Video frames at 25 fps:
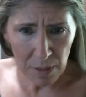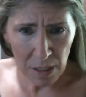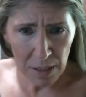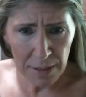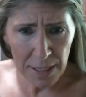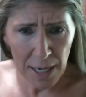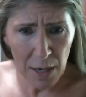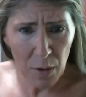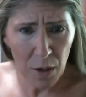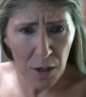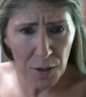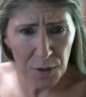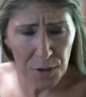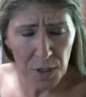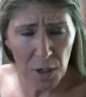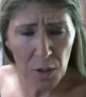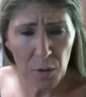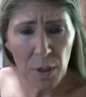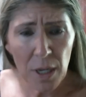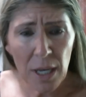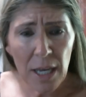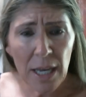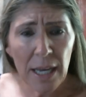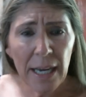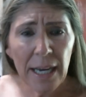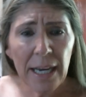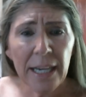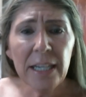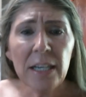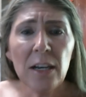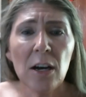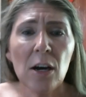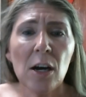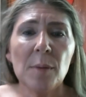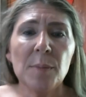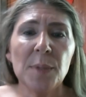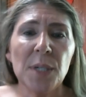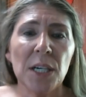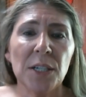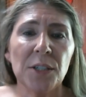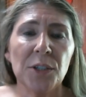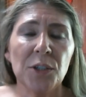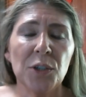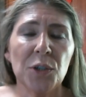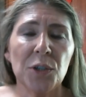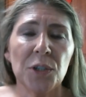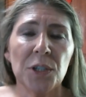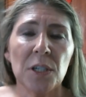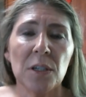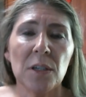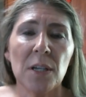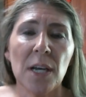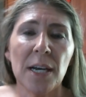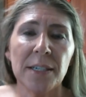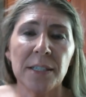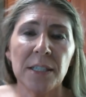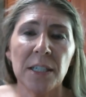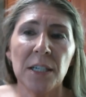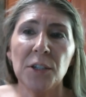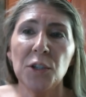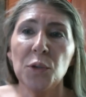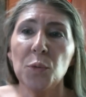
Now also, any object you're selected,